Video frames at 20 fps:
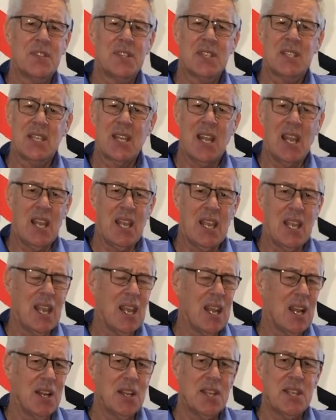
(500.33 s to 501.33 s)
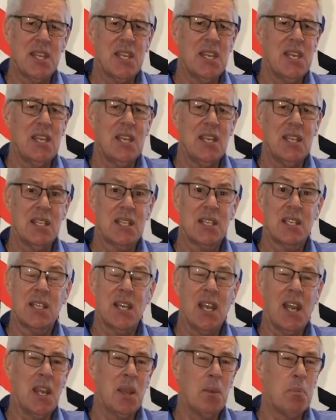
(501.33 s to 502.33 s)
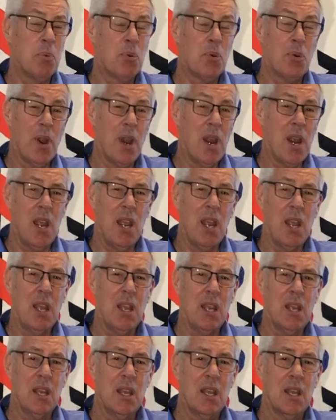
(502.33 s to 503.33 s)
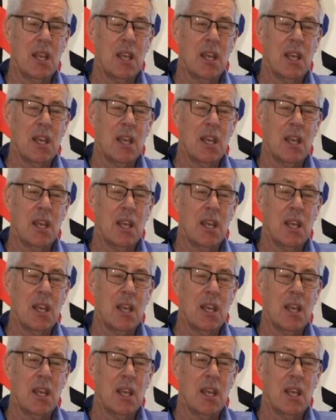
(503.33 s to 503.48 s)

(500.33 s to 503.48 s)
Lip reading: stay healthy, stay praying,